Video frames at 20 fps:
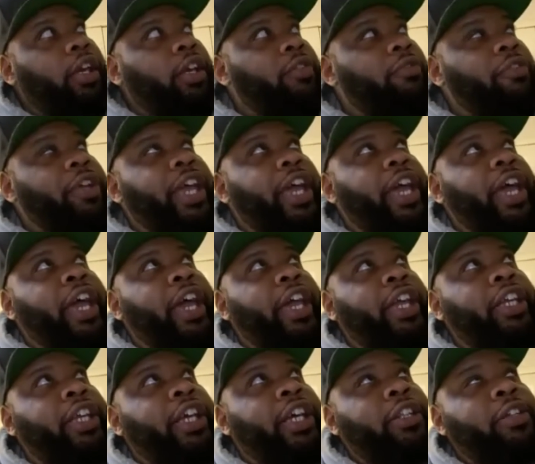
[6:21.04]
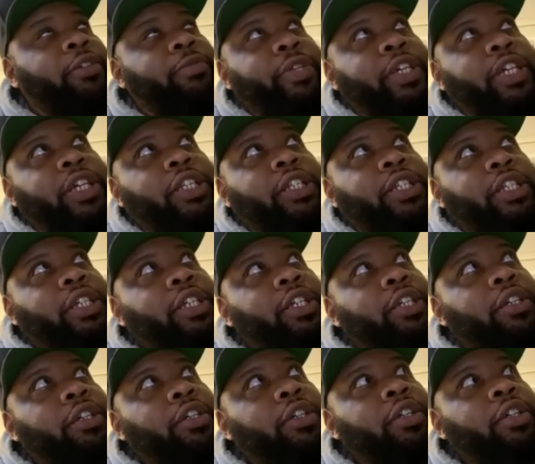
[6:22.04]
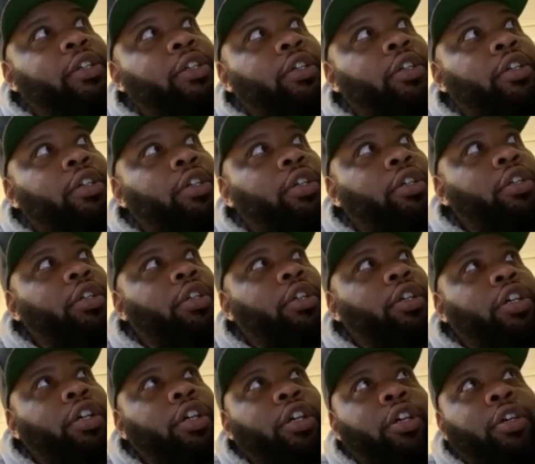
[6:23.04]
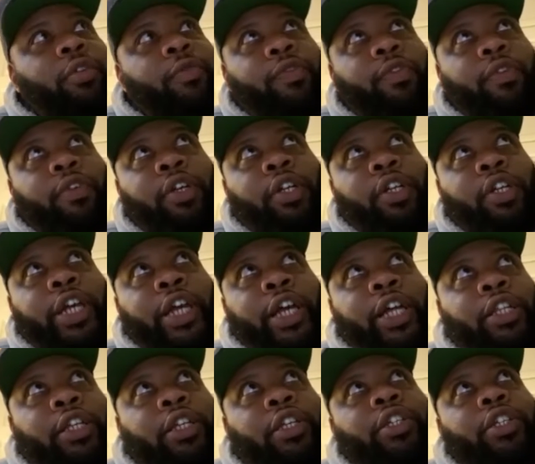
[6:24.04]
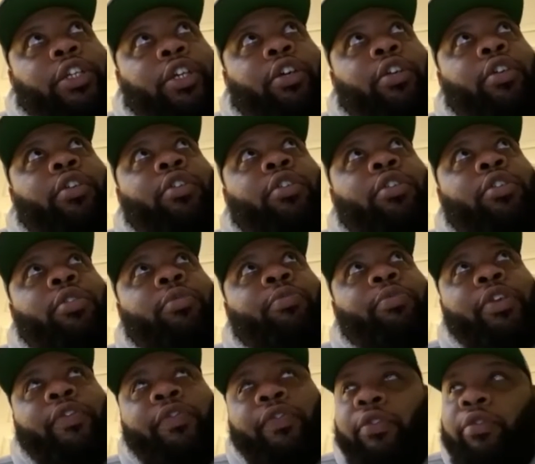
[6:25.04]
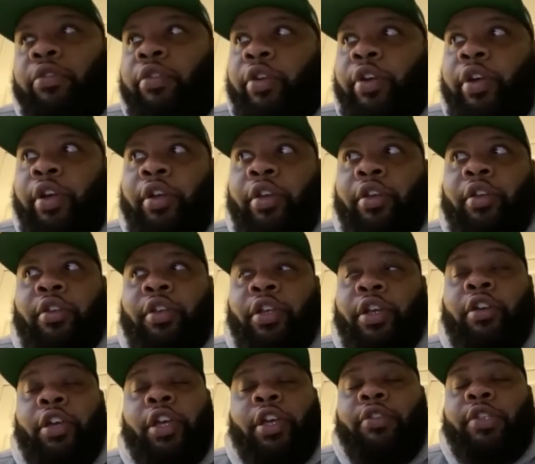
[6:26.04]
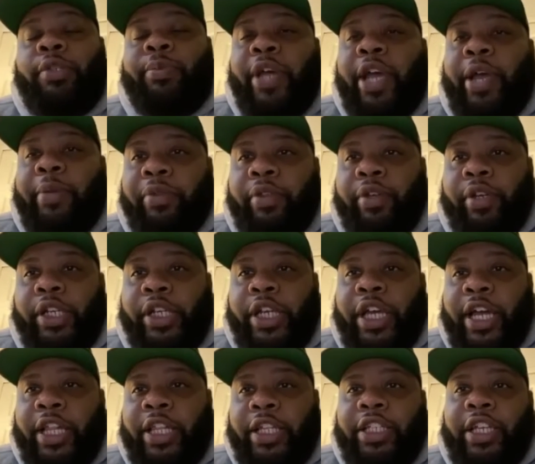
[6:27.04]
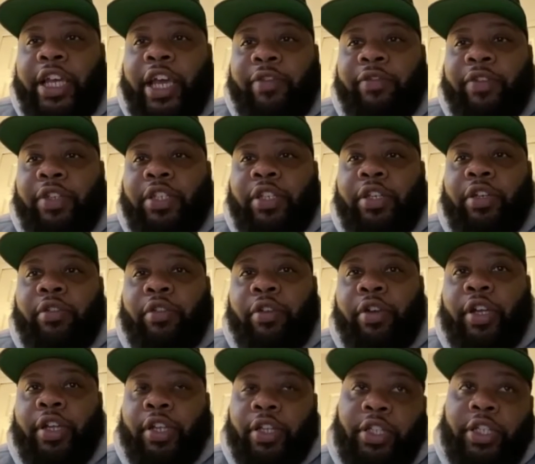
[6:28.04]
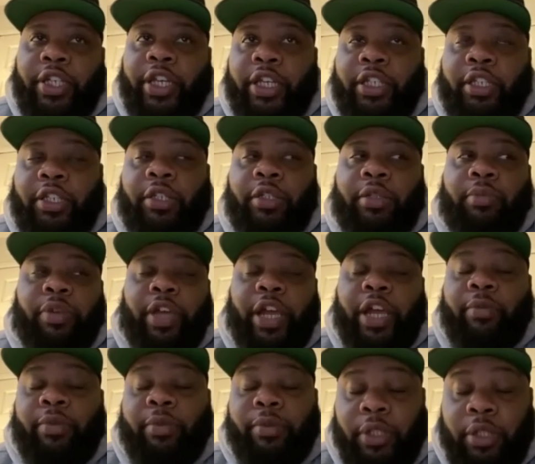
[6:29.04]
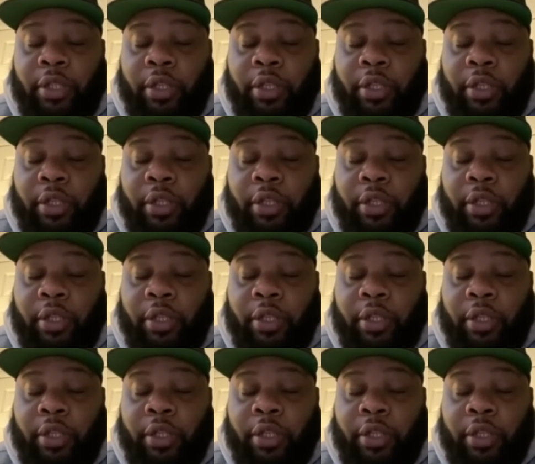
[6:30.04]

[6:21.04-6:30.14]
we had Yellow Beezy for a Dallas show before, he was popular in Dallas, obviously, or in Texas, probably.